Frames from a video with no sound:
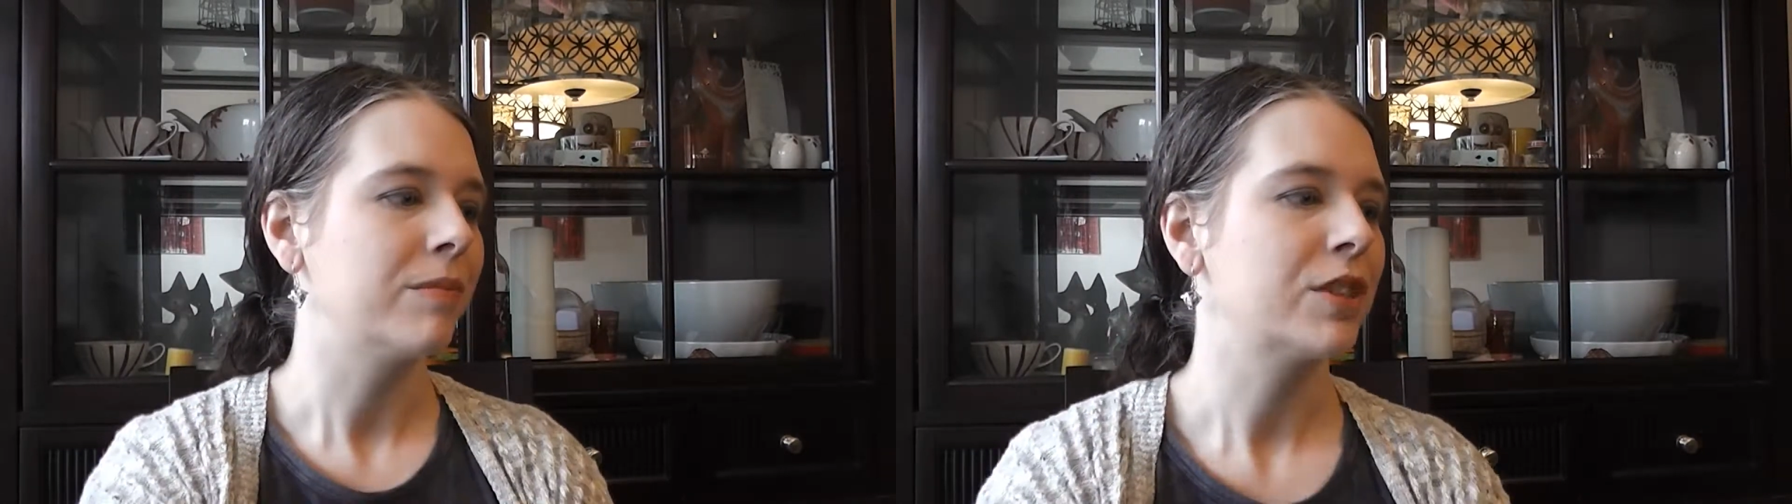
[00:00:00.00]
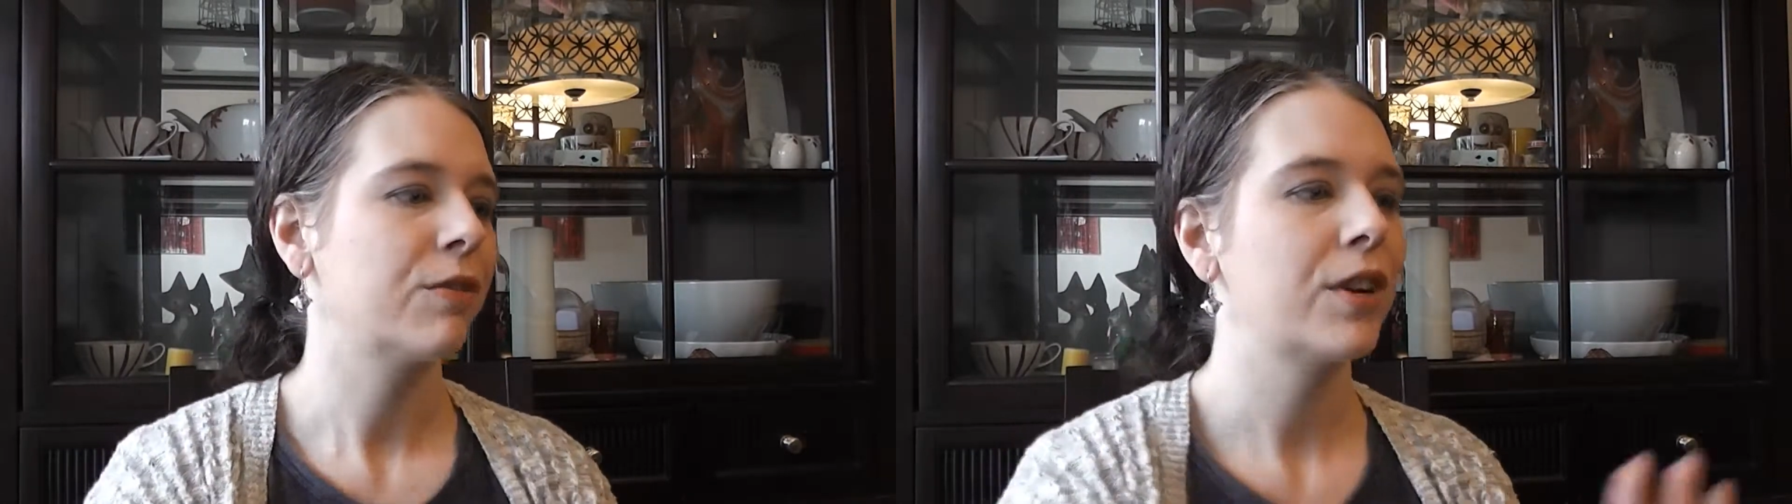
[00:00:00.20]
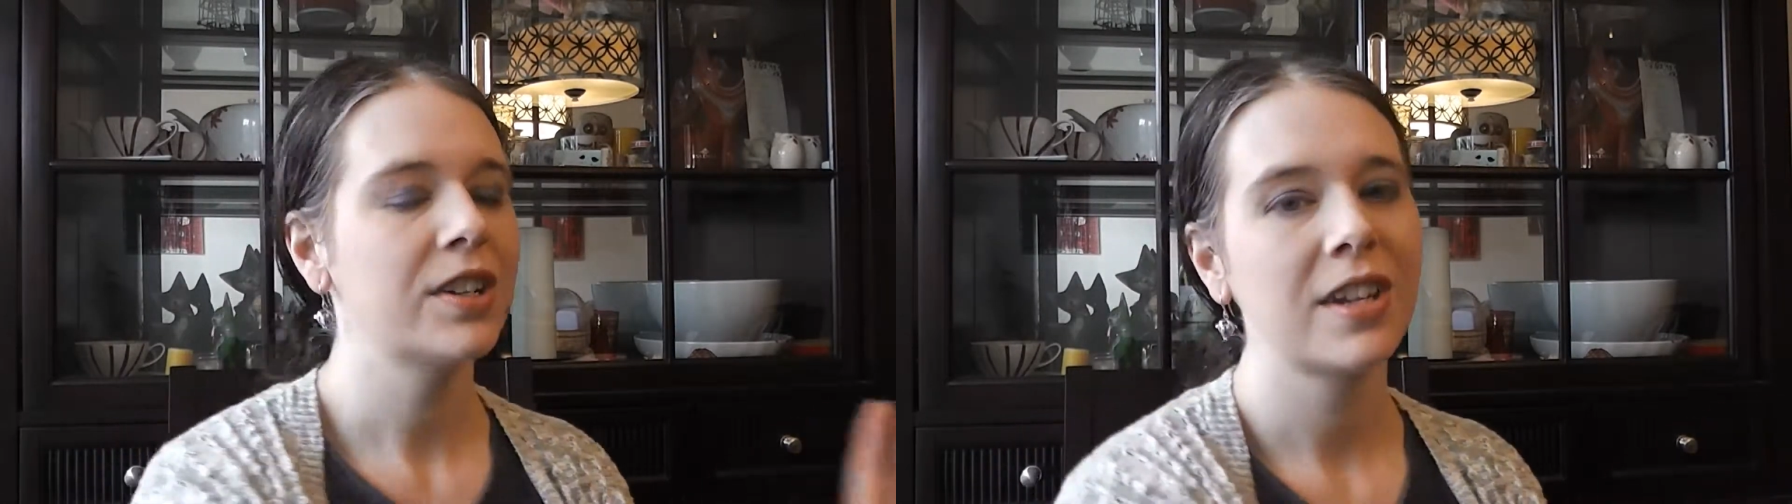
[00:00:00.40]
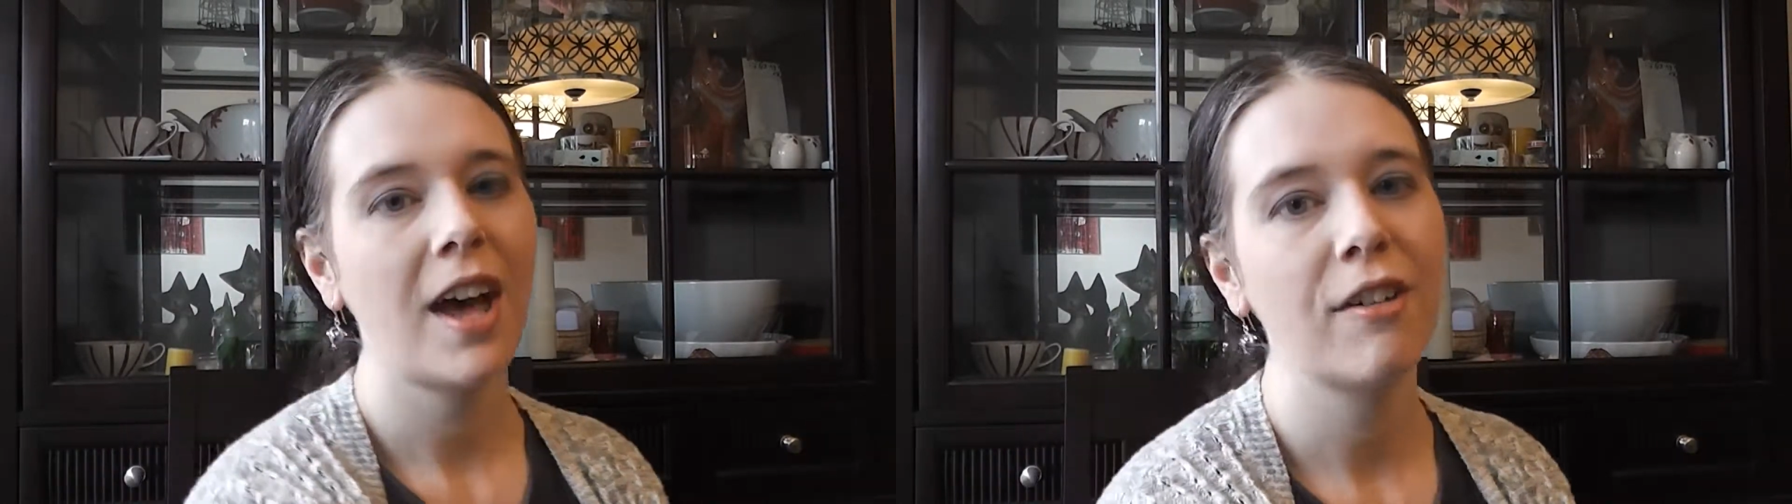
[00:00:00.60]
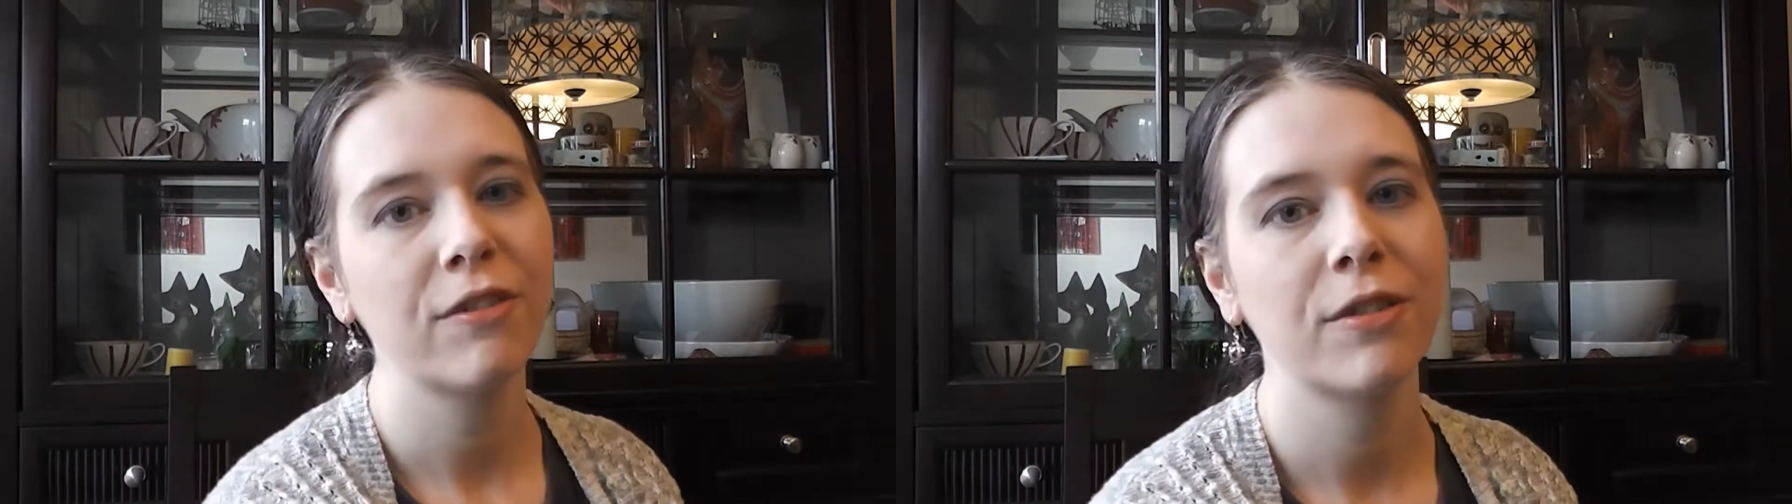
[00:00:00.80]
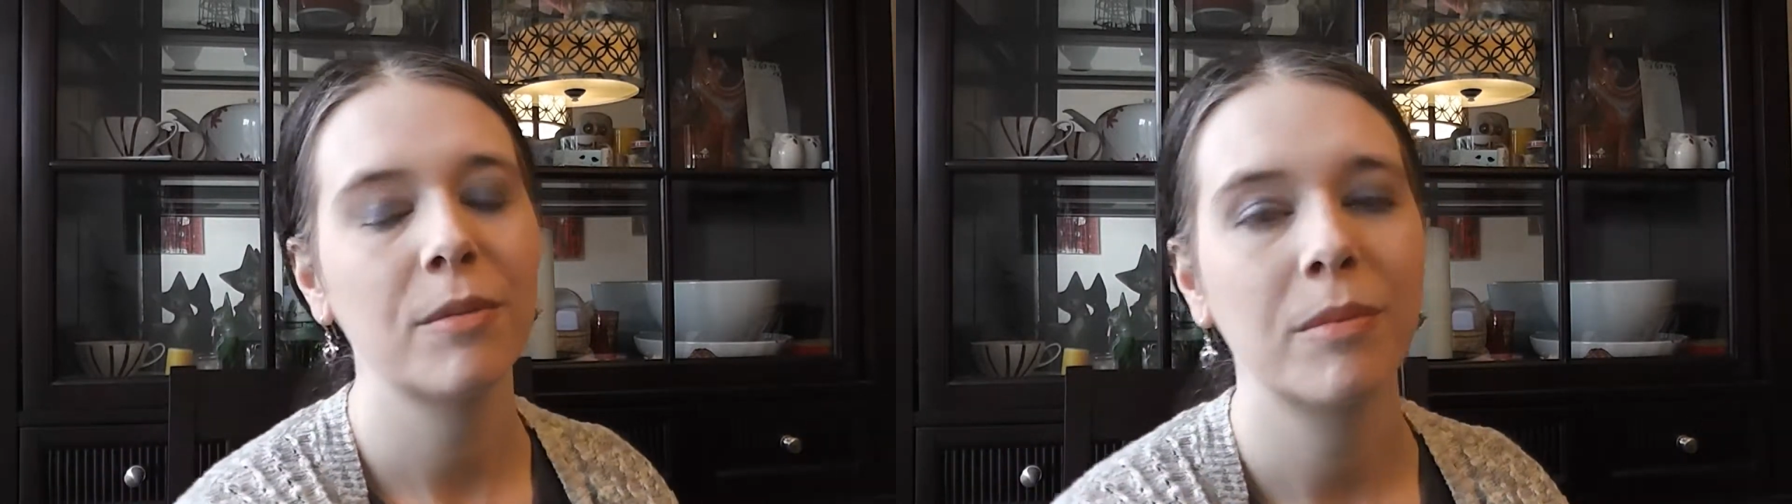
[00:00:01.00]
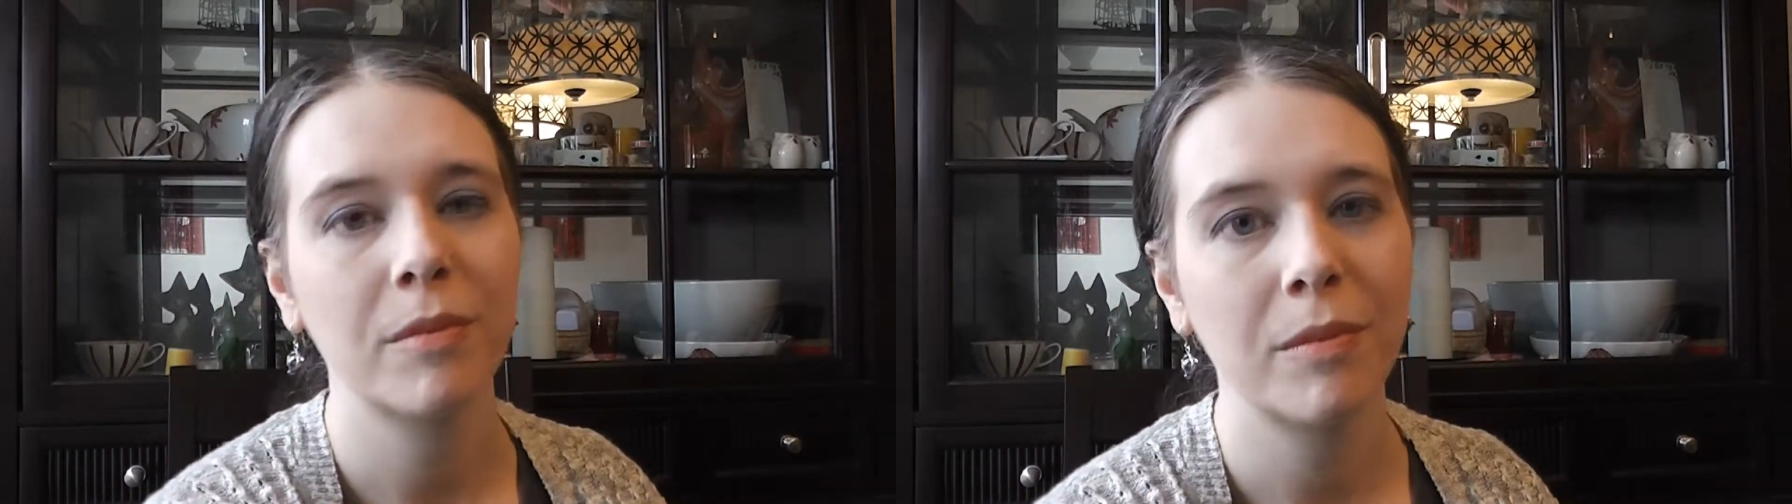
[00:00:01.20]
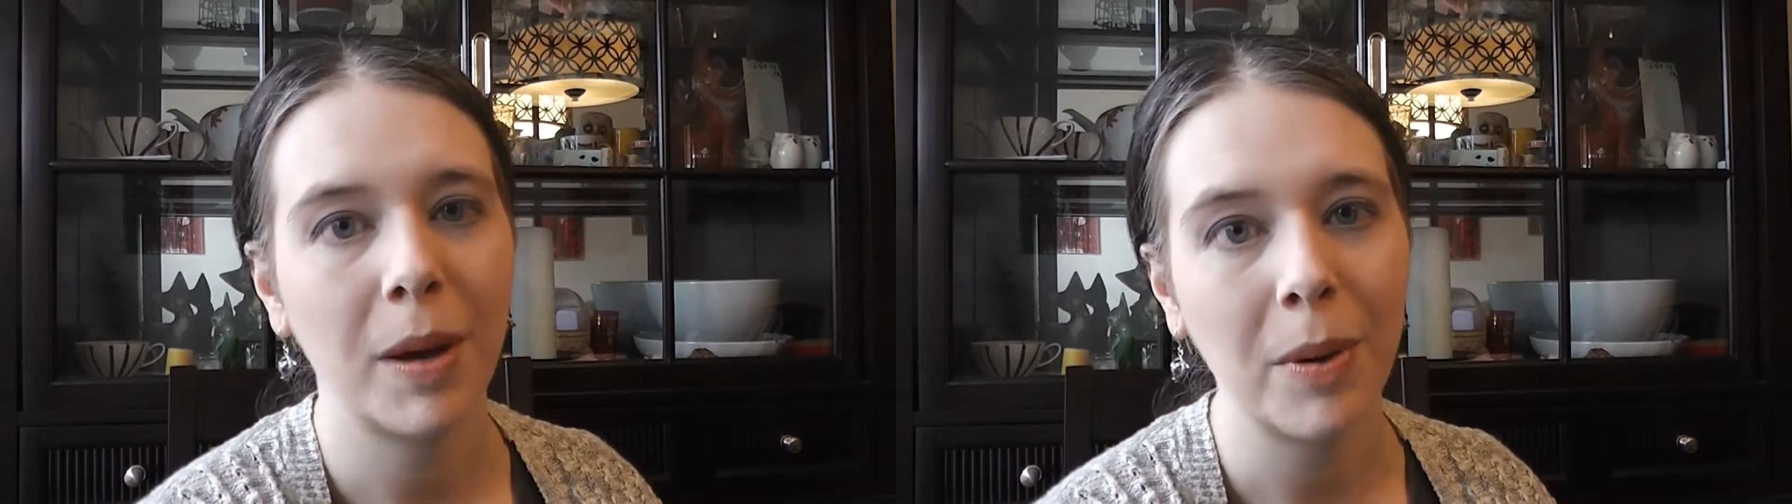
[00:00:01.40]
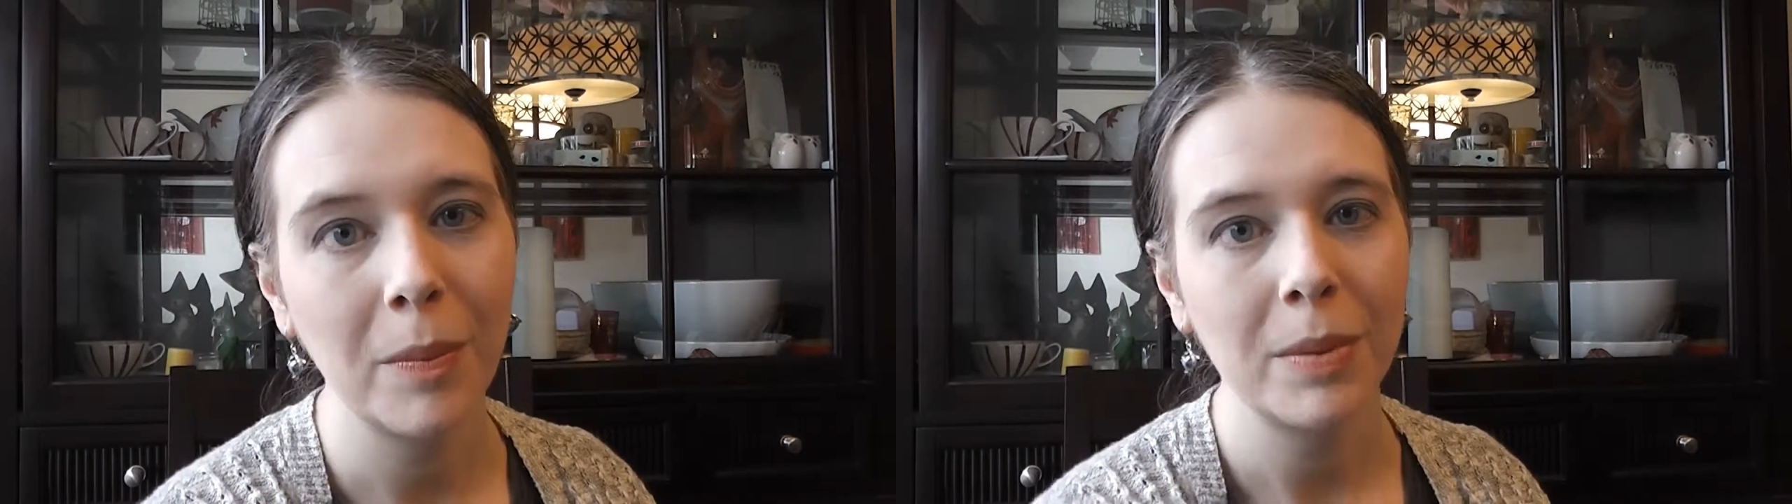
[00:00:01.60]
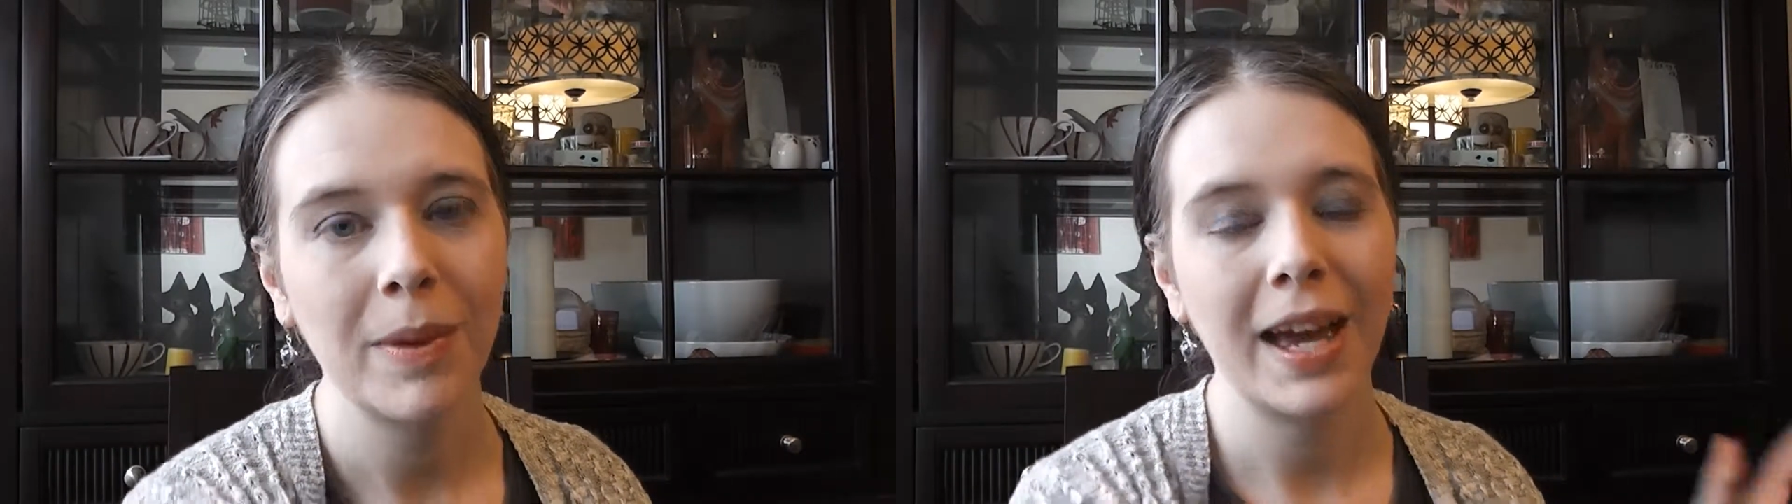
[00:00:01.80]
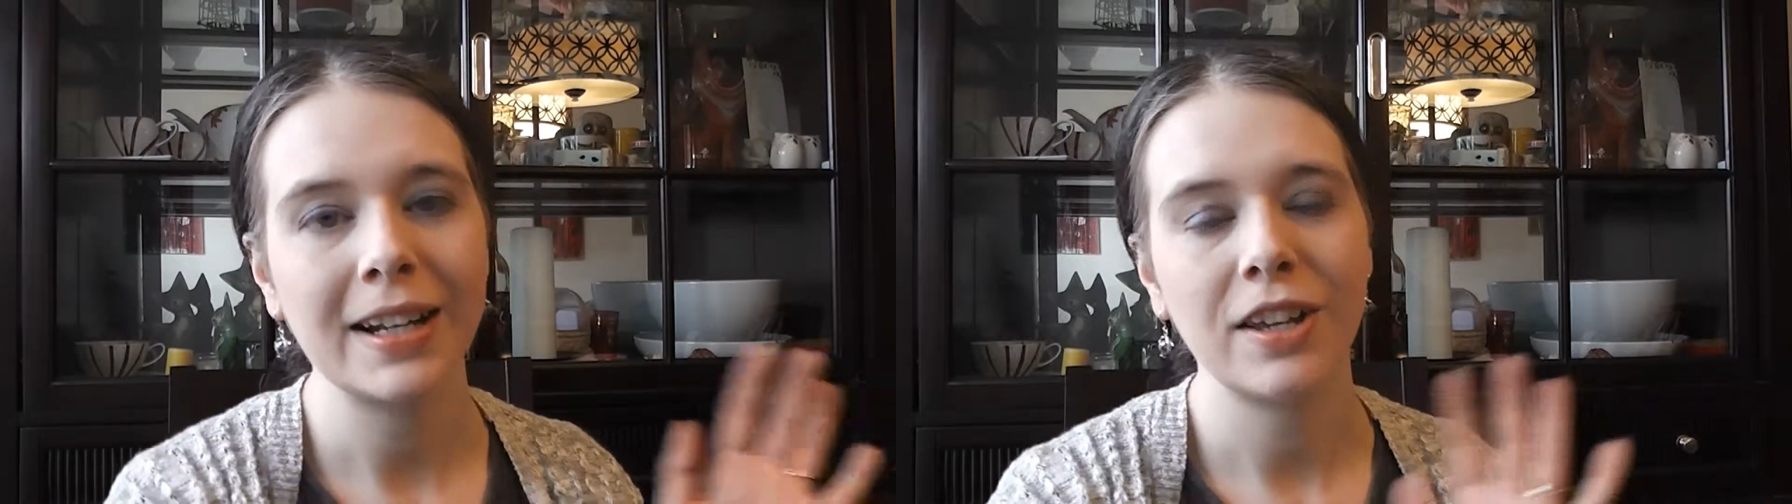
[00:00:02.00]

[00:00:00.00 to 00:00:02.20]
So first off, my pumping bag.